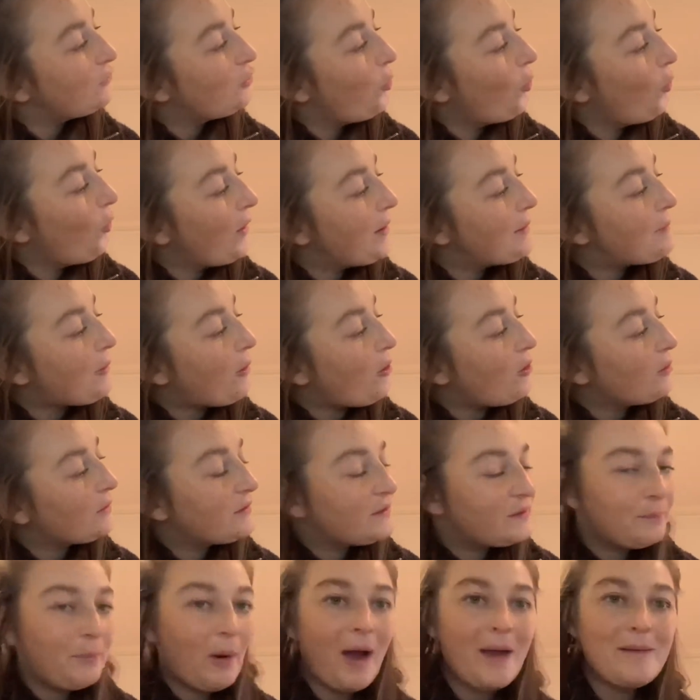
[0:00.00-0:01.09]
Toy
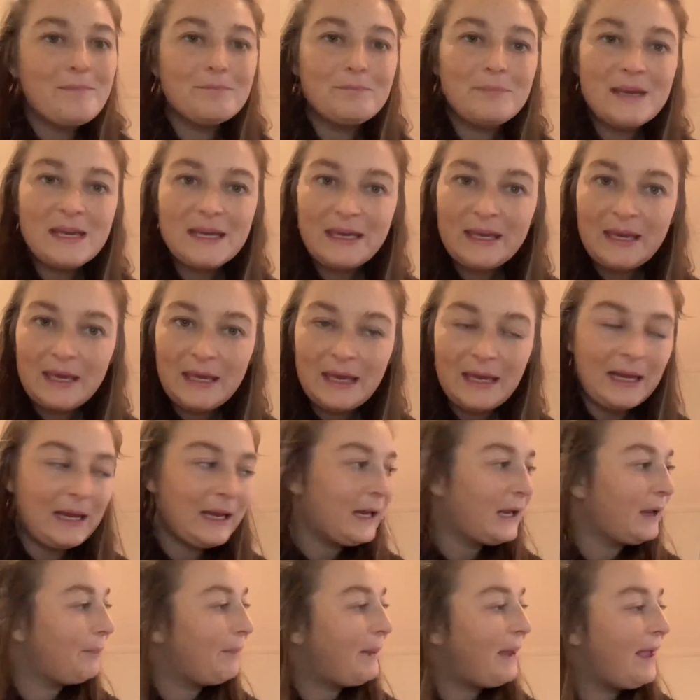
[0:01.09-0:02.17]
Box by Mick
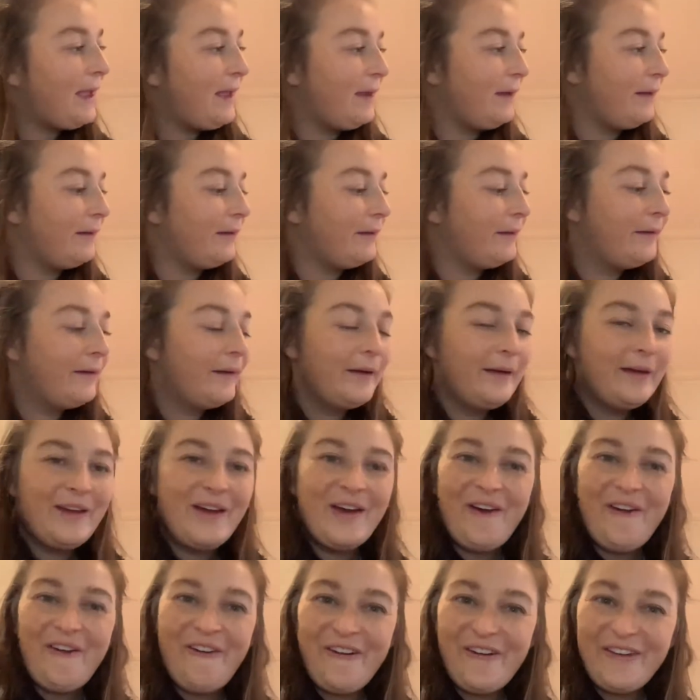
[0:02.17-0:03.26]
Inkpen.
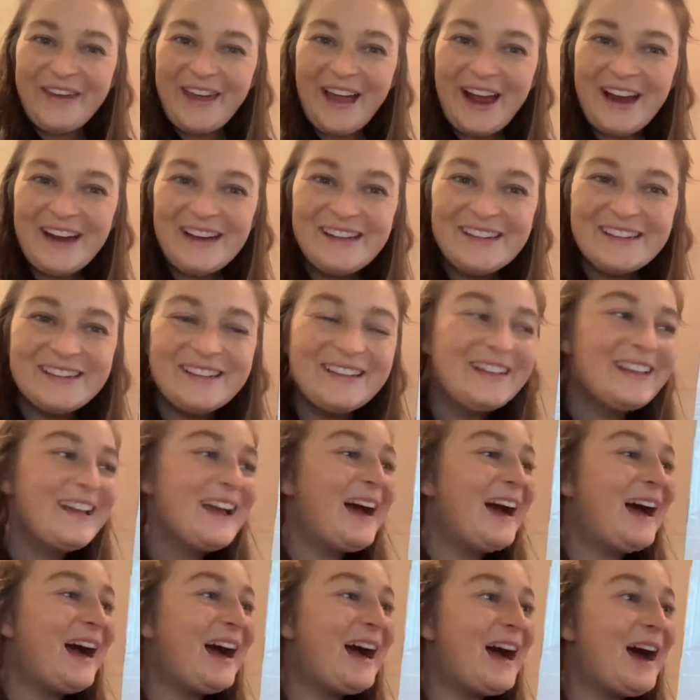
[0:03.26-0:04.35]
Okay,
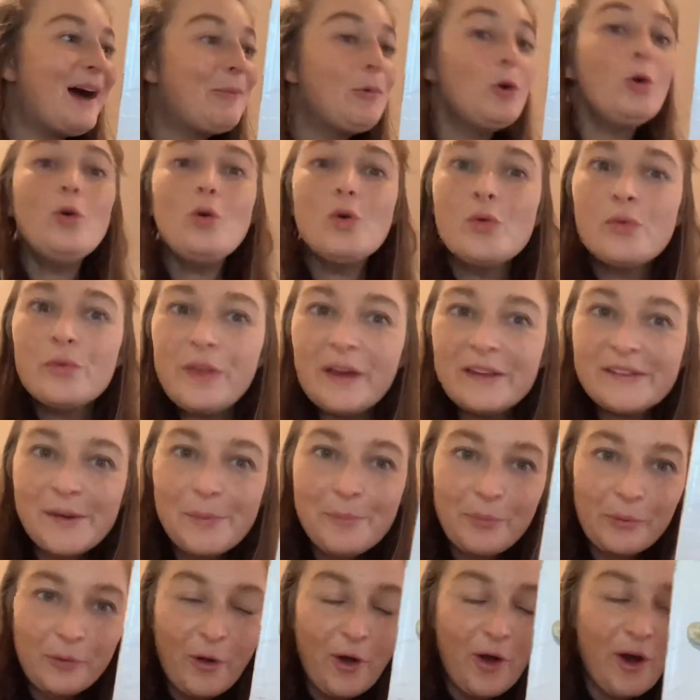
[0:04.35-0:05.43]
um, oh, there's a
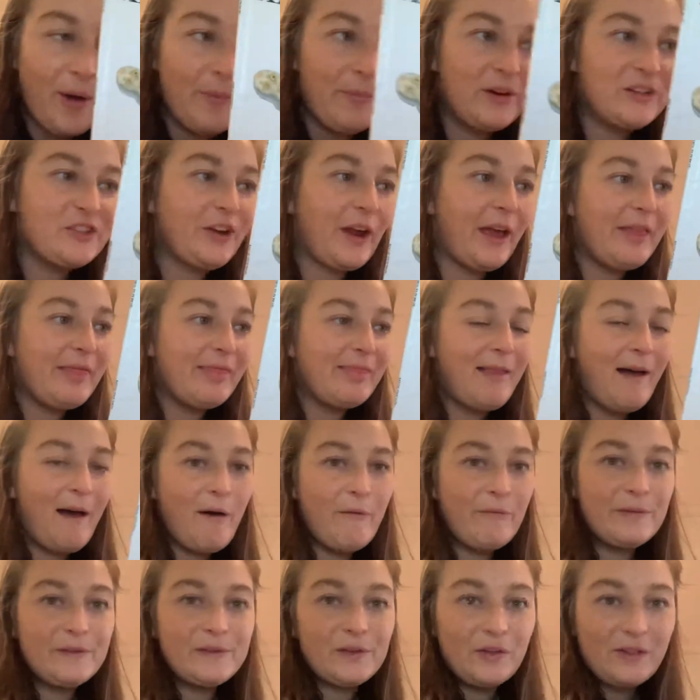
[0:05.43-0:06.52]
blurb which I
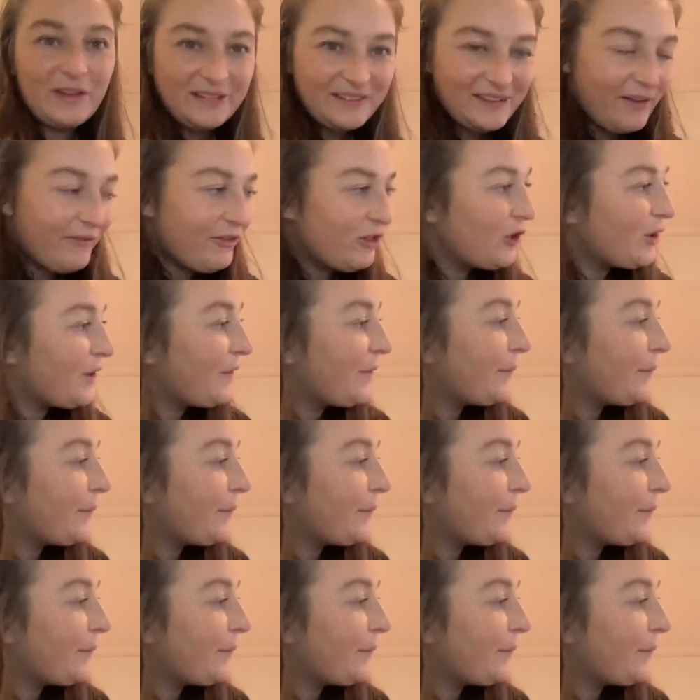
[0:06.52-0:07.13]
love. So let's have a look at the